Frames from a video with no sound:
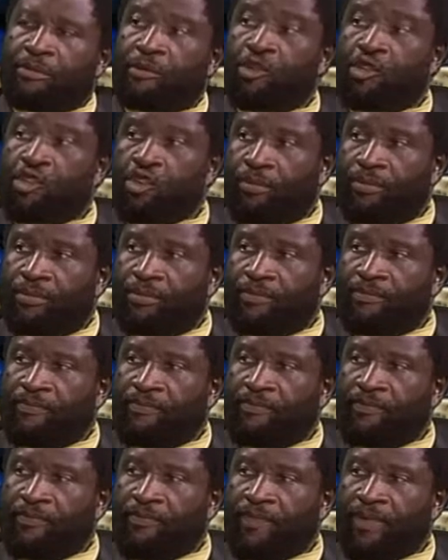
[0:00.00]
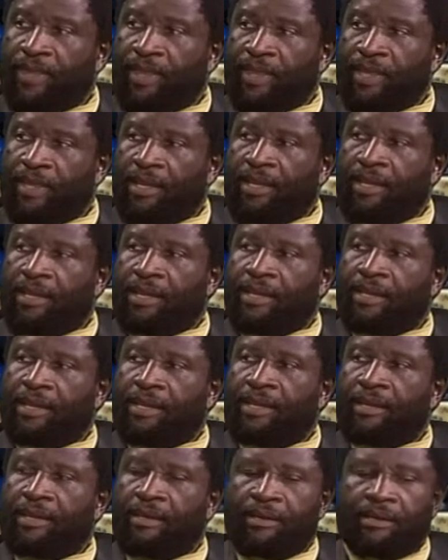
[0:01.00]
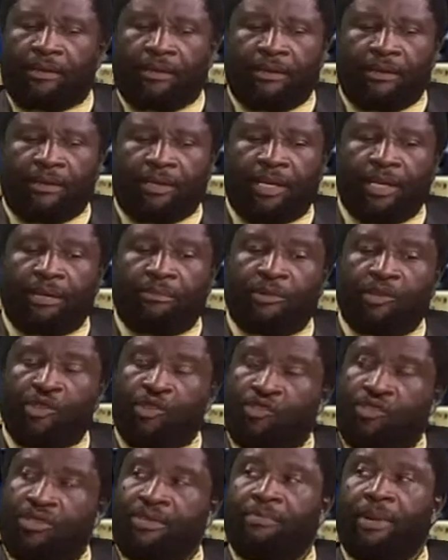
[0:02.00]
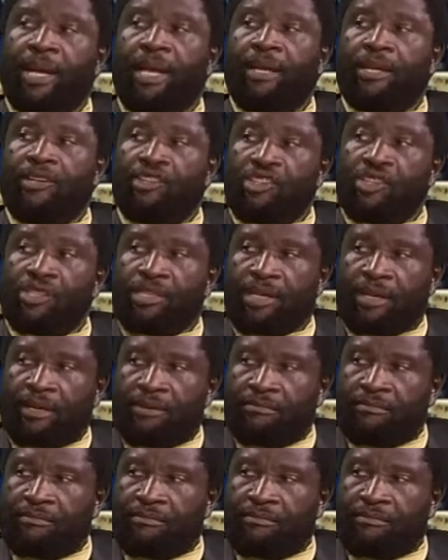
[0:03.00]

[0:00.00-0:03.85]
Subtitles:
bookshop can be used by a teacher.